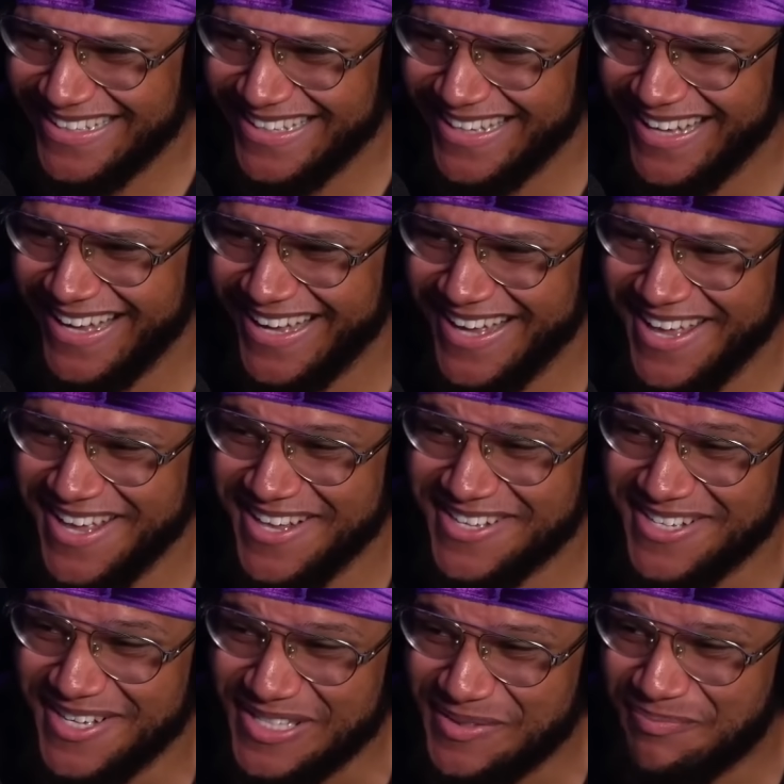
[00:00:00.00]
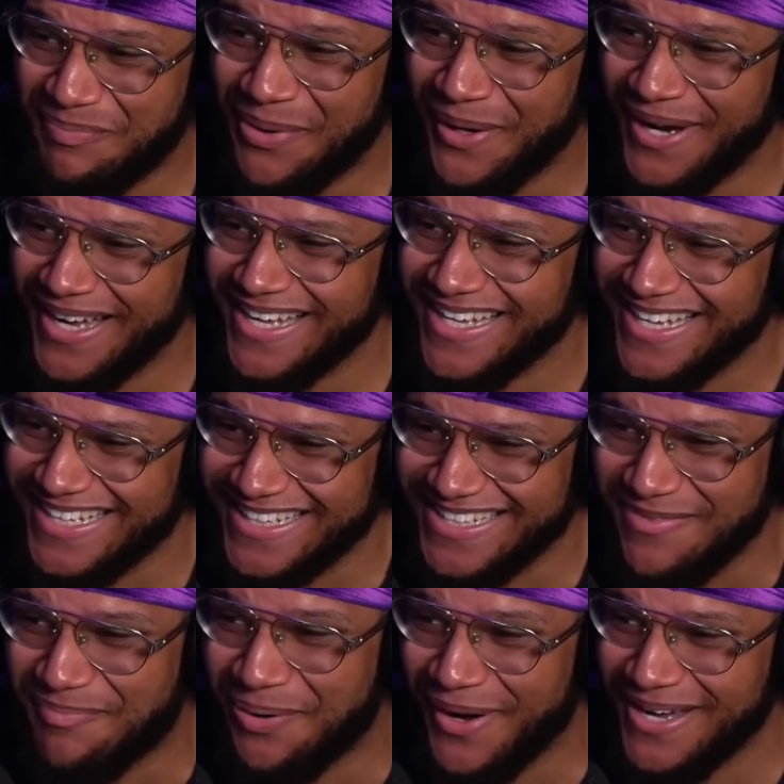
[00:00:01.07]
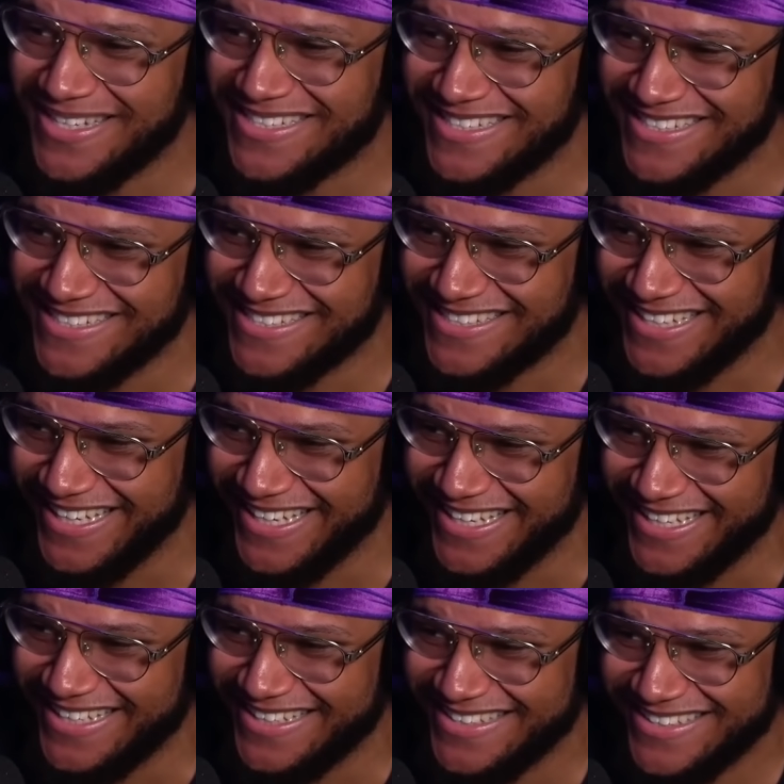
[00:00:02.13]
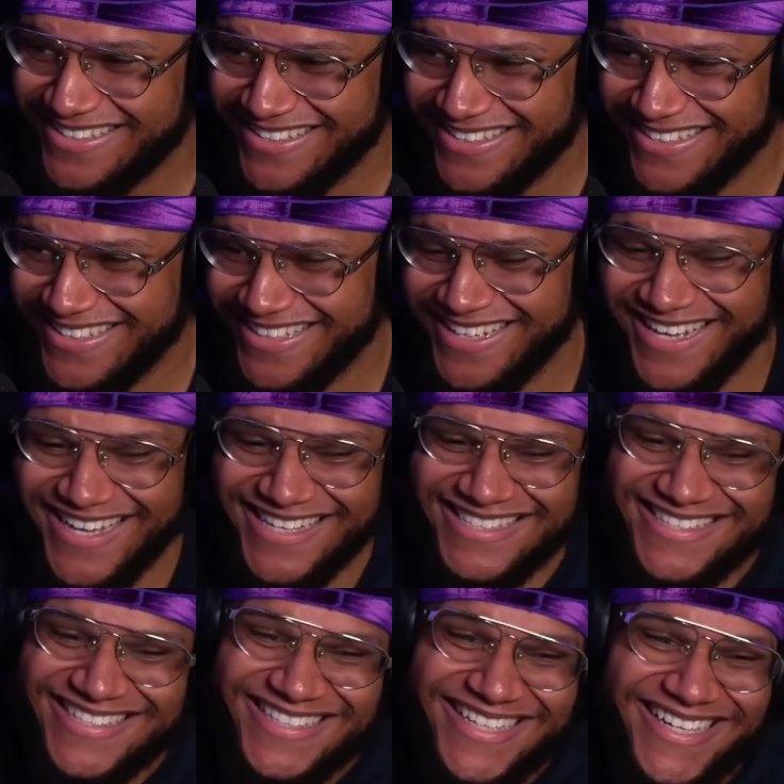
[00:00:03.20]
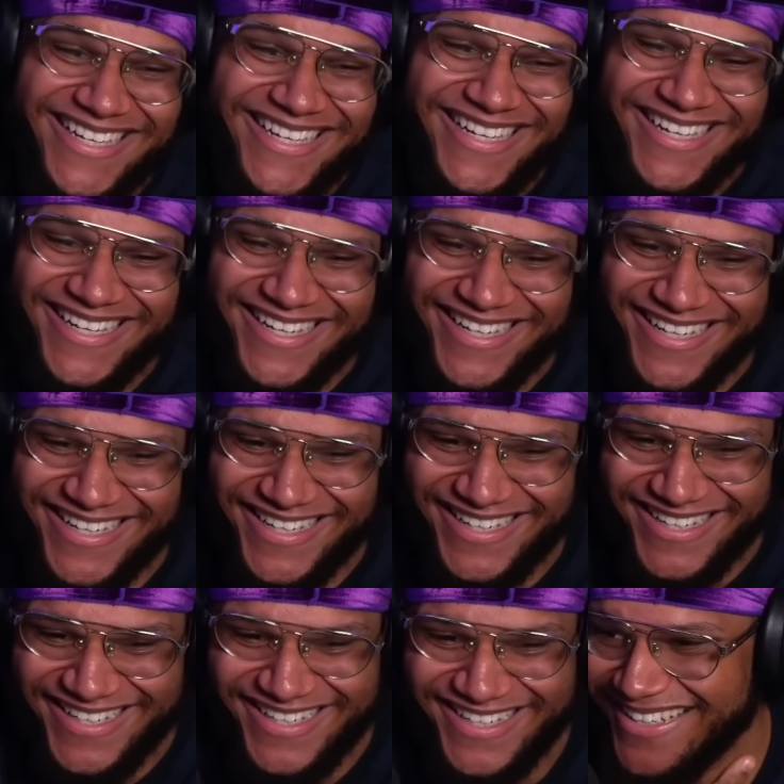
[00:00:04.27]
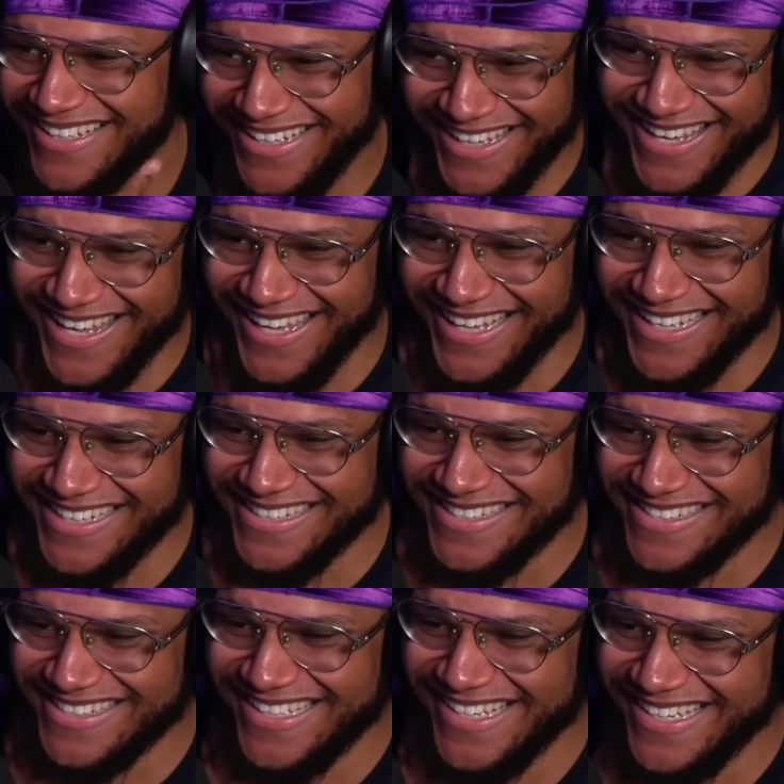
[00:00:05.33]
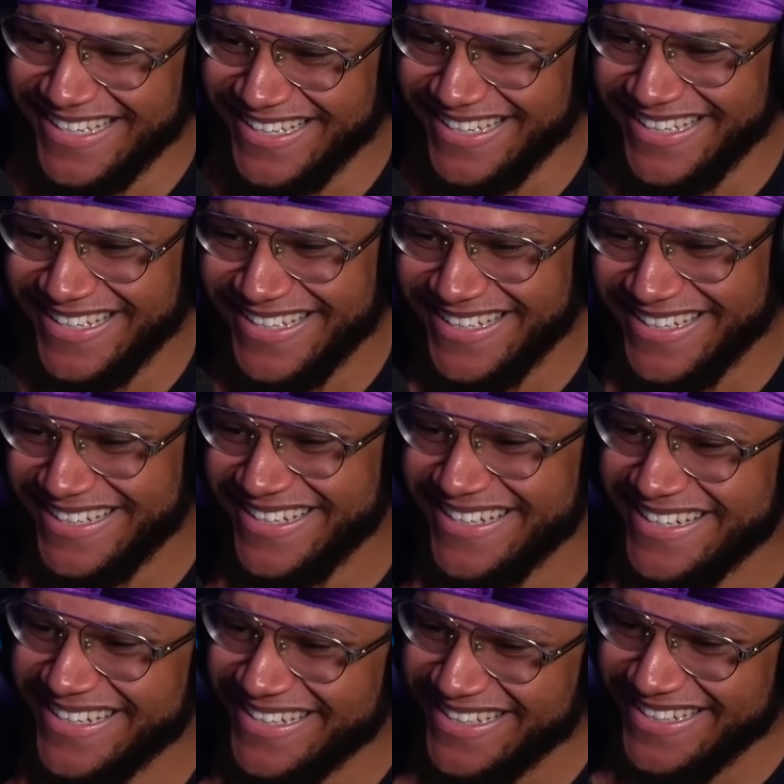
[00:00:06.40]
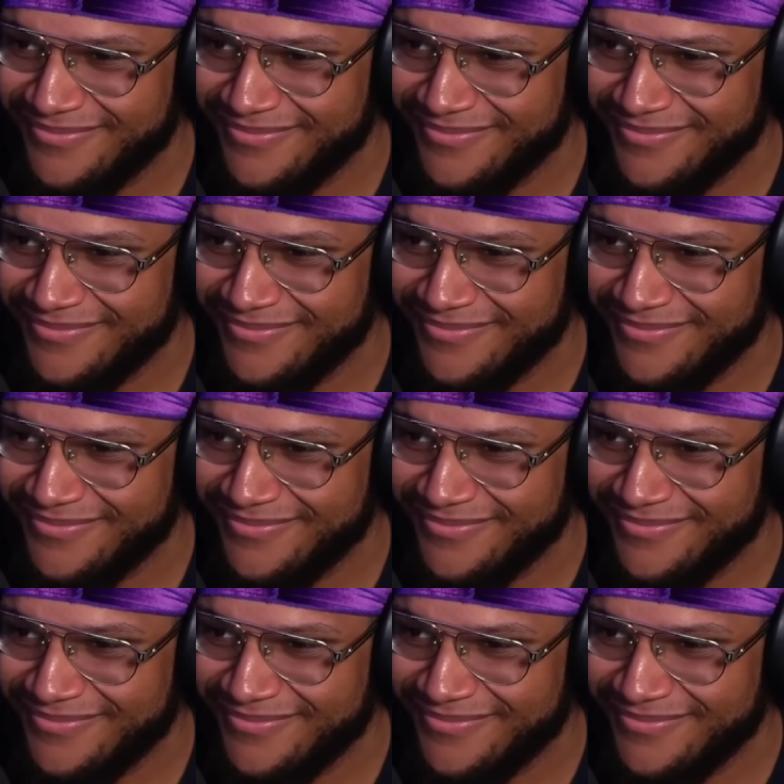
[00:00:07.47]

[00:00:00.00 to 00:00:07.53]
I just punk at the punch and shit. Yes, sir. That